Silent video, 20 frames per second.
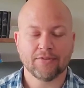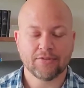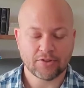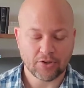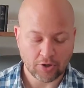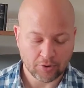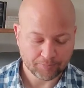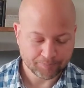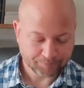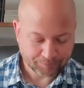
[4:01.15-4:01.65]

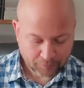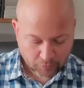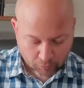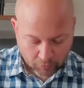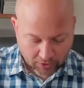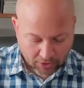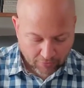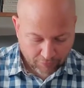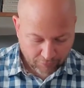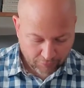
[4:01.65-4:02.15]
So
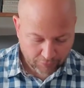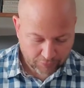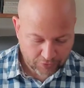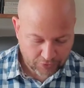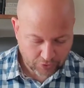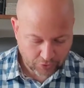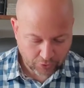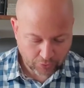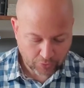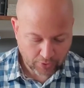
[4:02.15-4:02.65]
would love
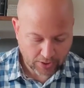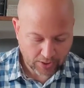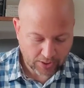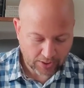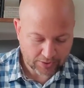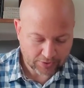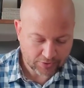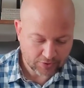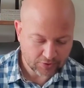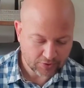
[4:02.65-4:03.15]
to
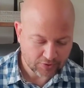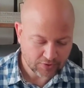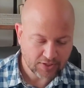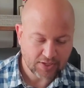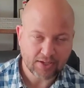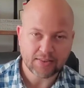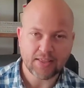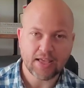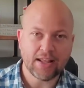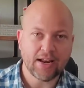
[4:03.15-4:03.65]
uh, to just
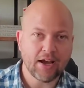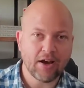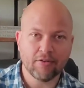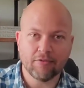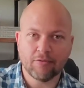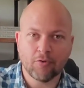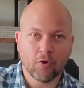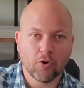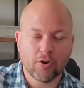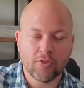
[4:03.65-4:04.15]
kick that
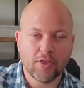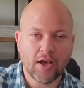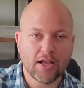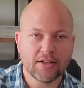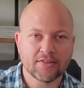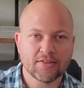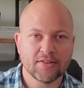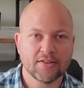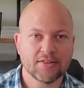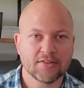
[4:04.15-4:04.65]
out for
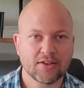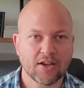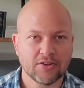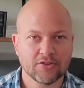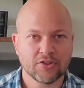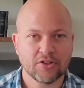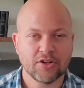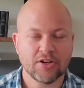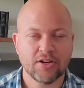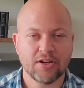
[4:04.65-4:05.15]
thoughts and
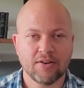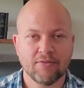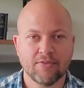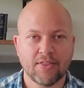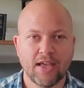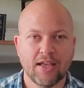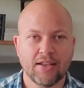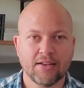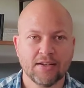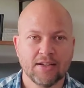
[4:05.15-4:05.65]
discussion. And if
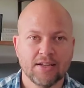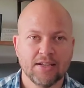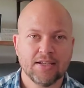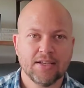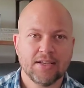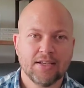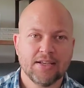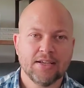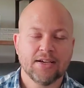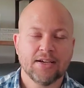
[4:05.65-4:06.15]
that
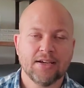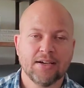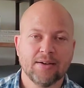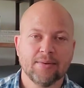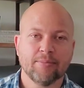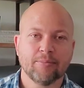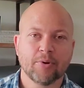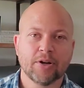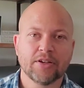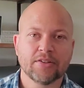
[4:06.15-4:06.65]

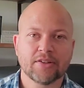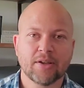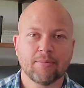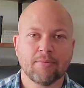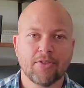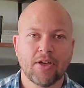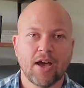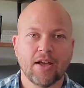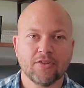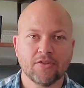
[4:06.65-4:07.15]
um, brings up
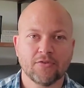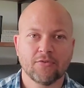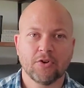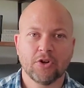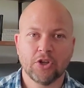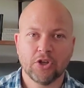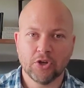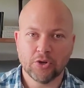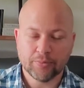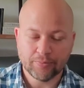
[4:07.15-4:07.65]
thoughts for
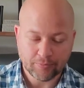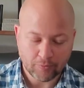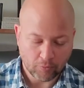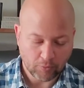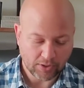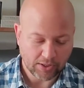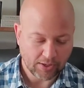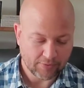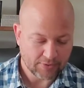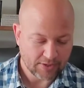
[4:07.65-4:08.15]
you,
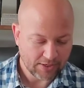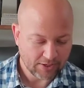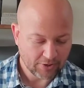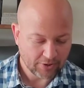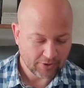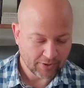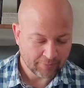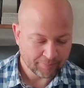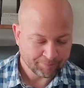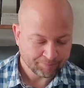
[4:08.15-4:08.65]
would love to
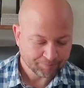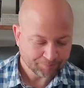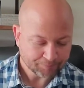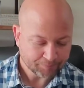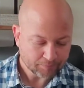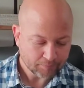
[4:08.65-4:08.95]
hear them.